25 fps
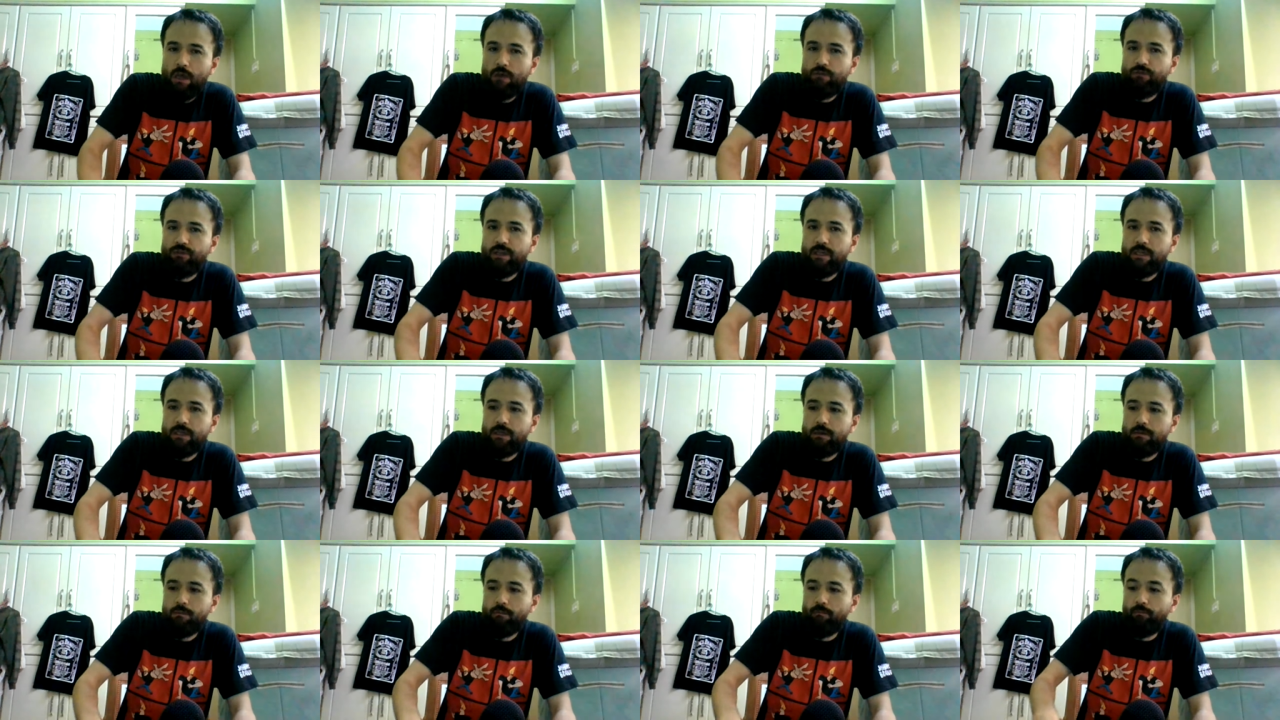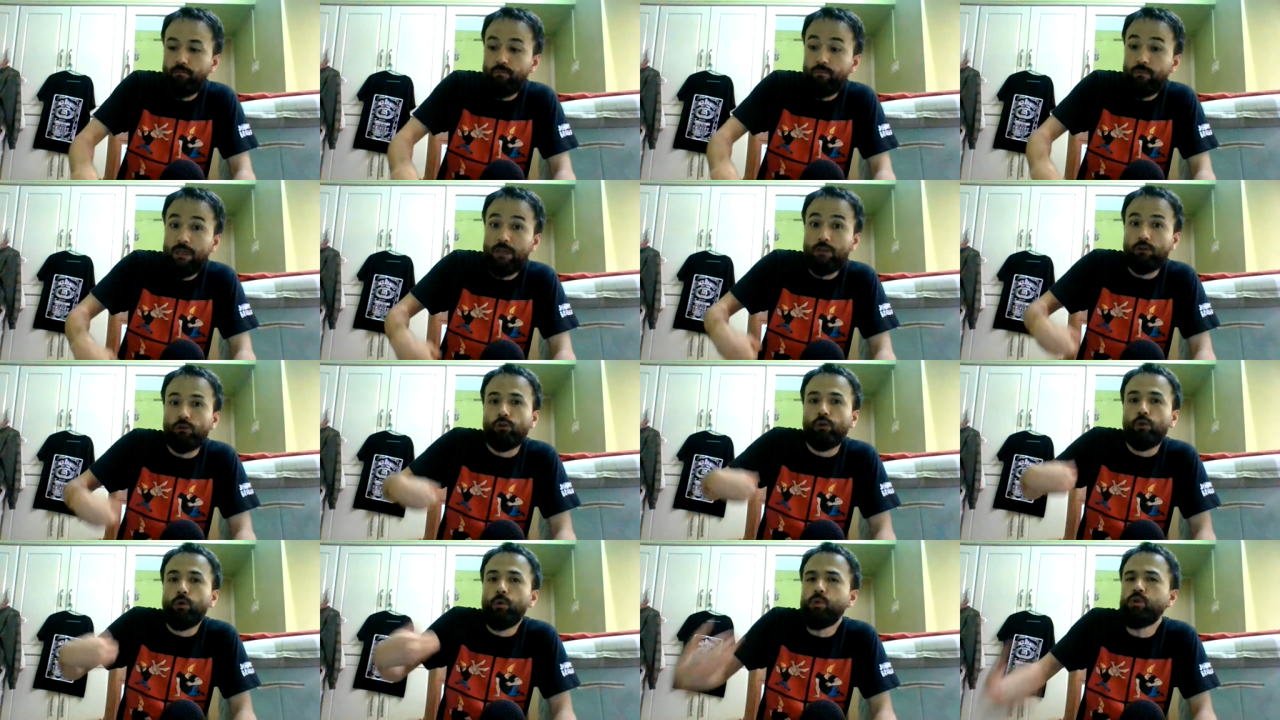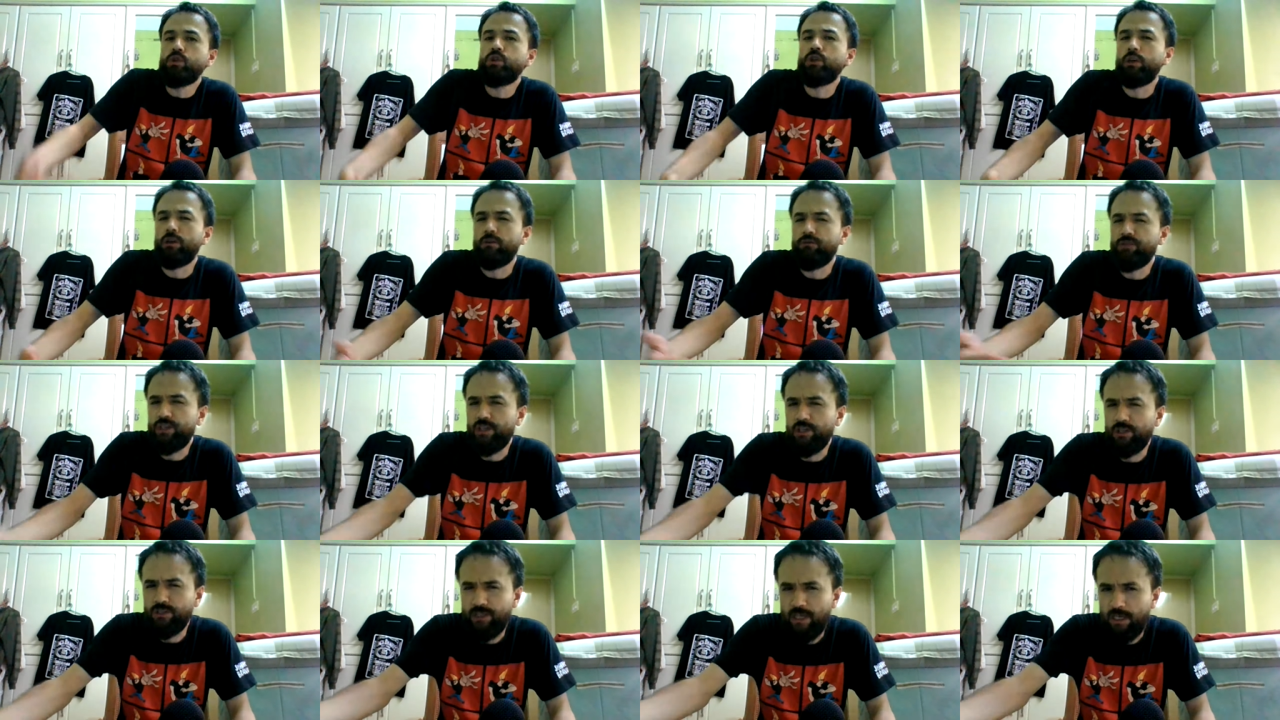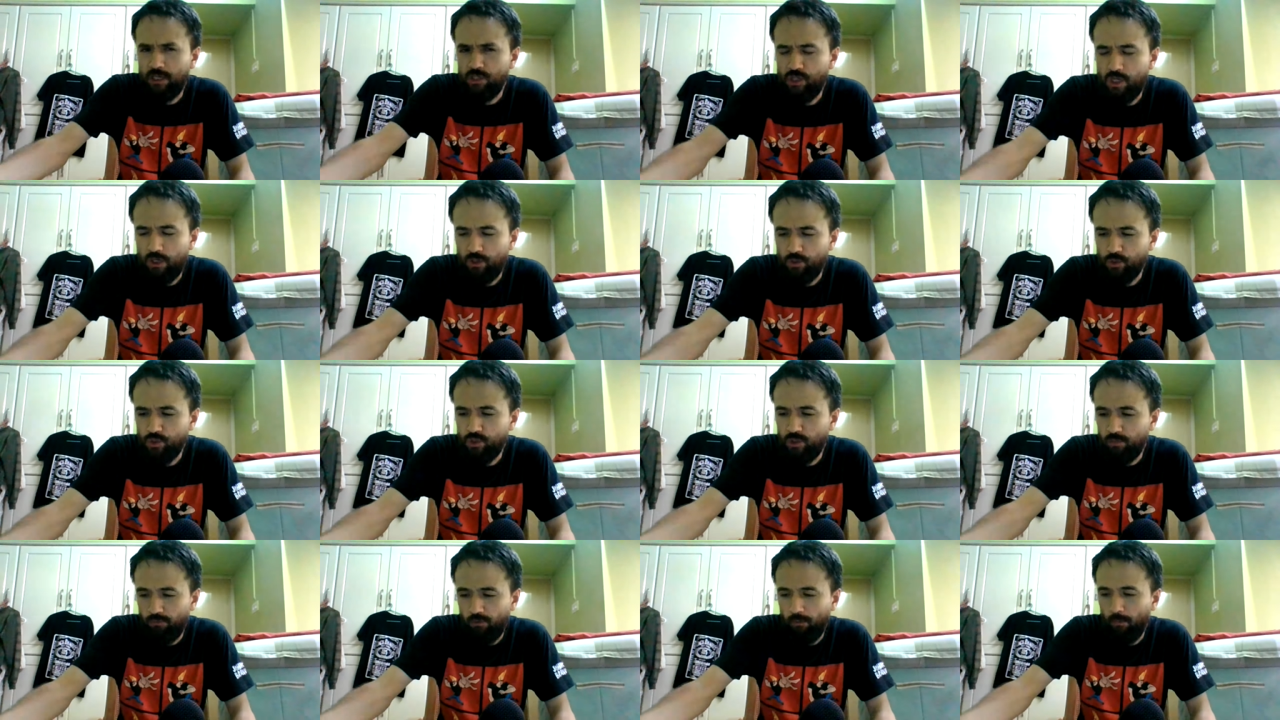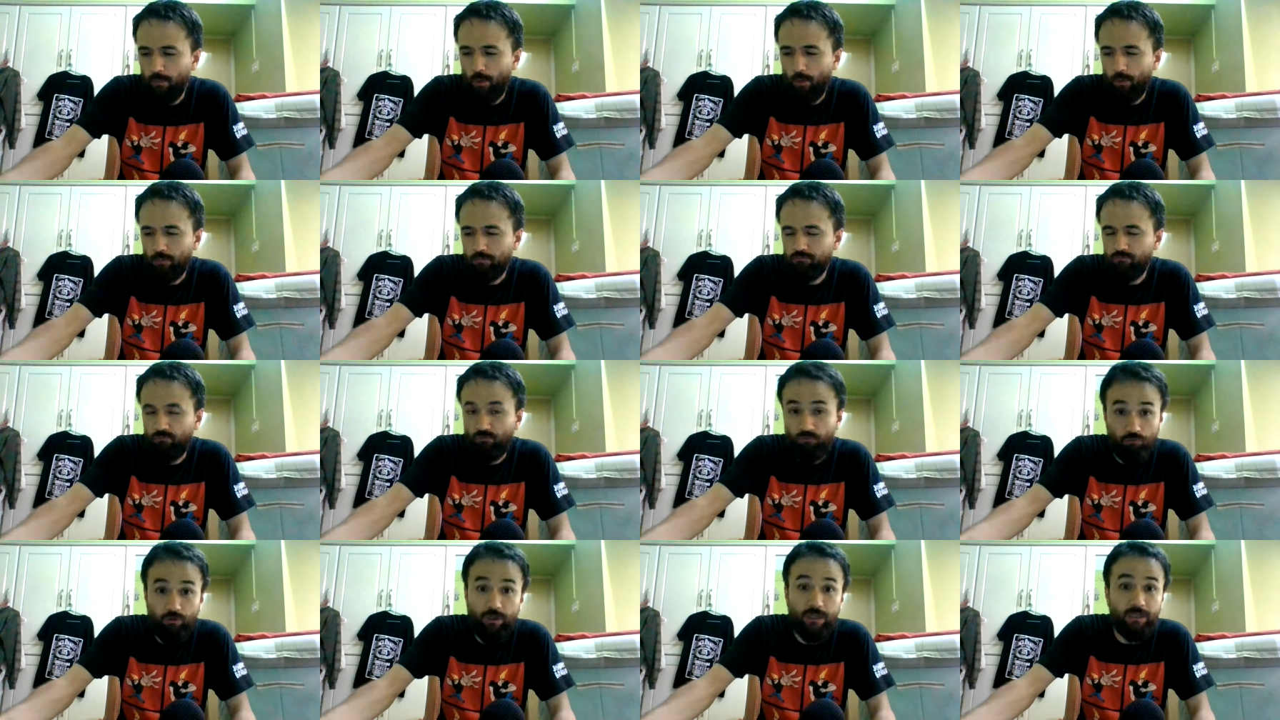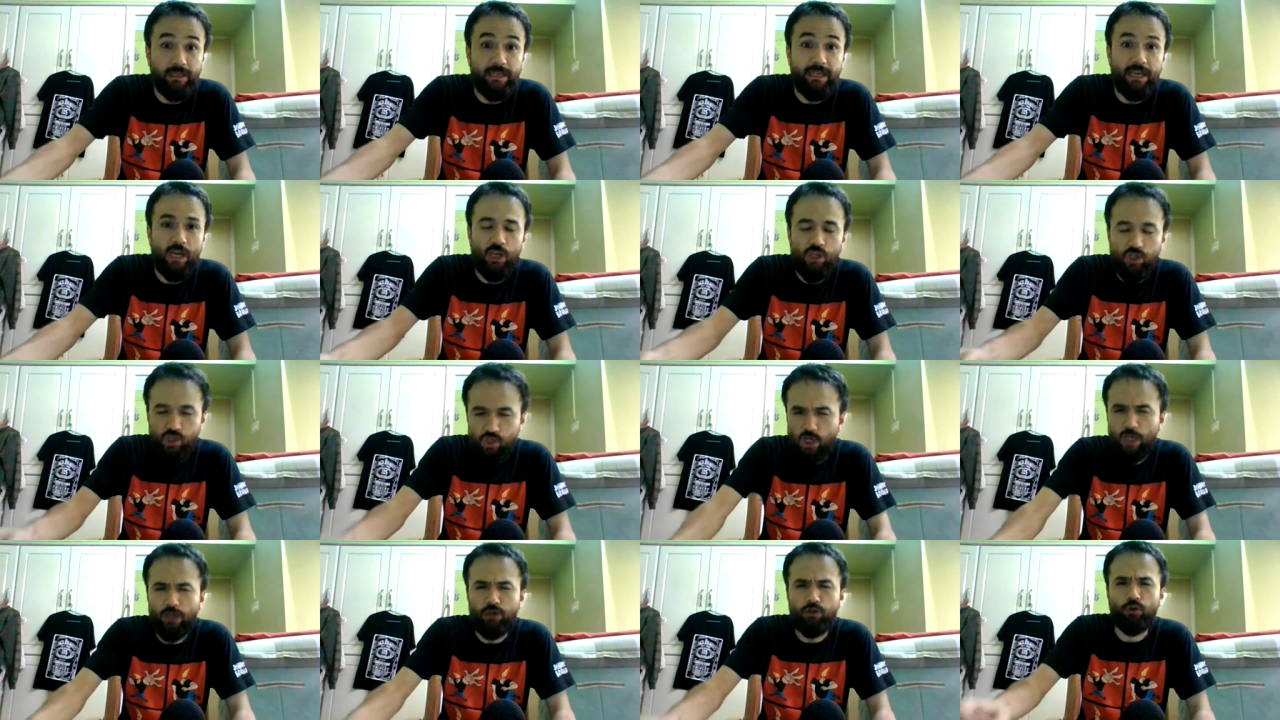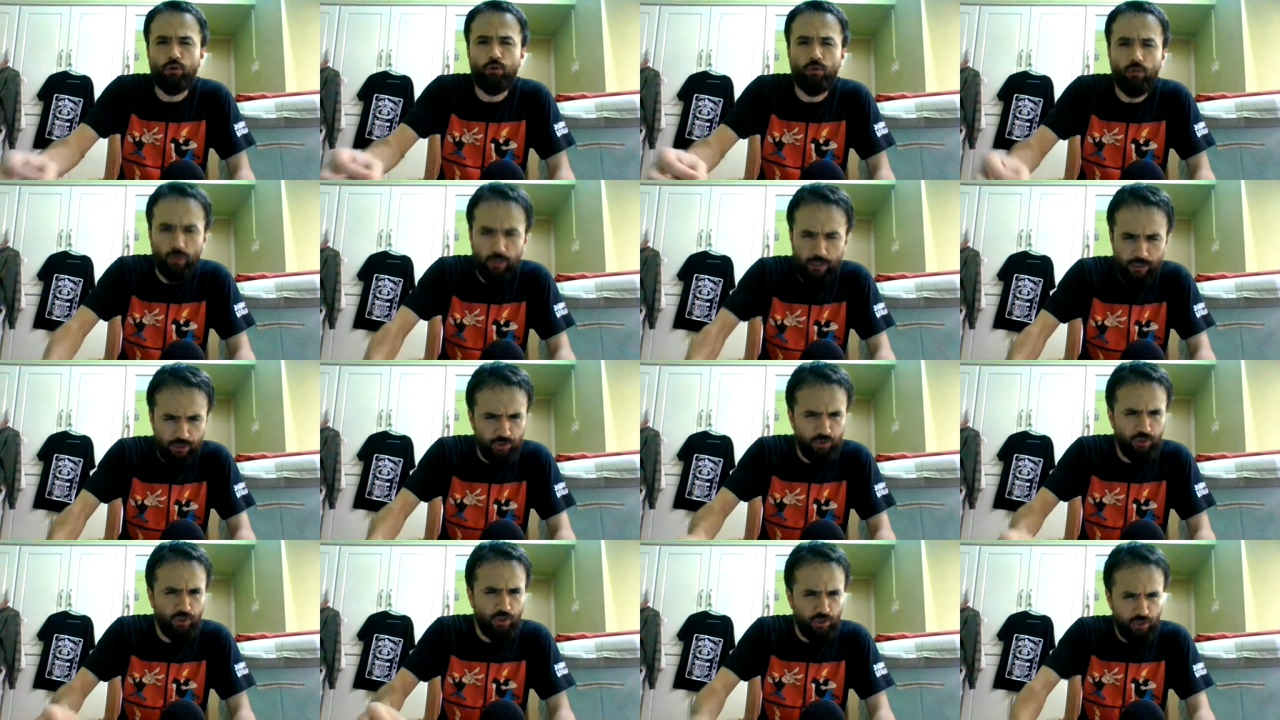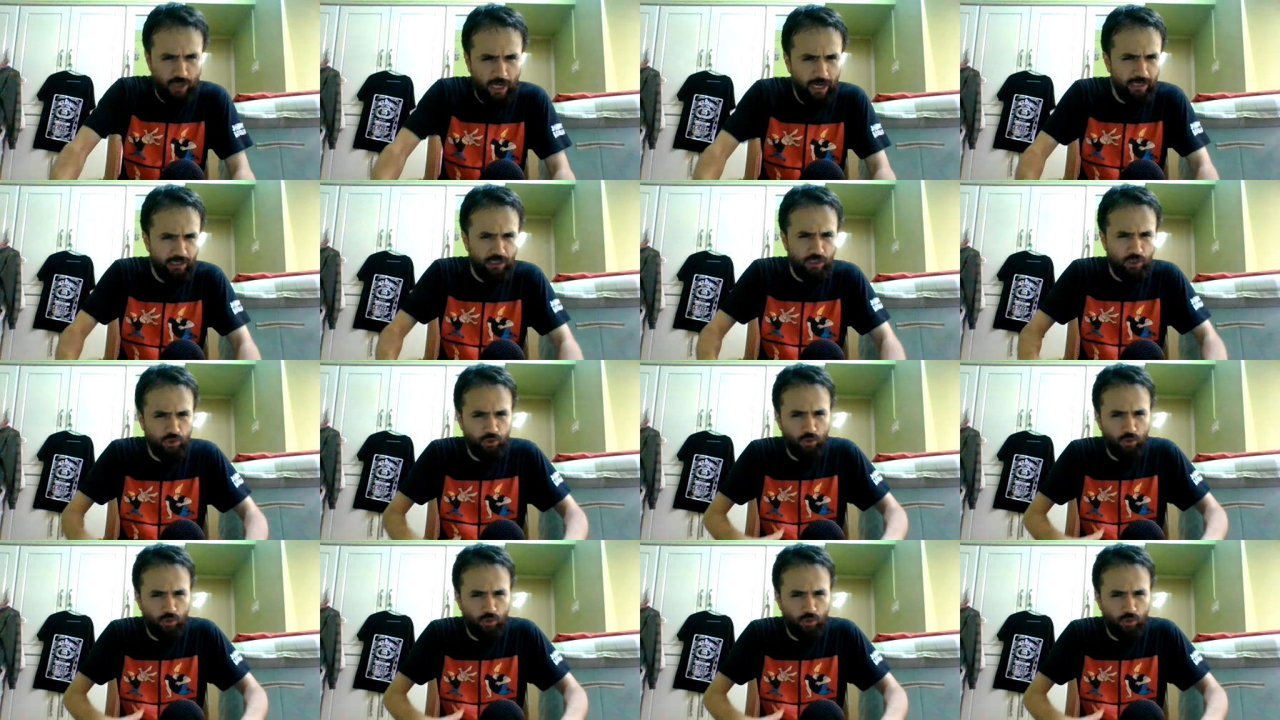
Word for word: the illusion of 68 genders to promote really a genderless society.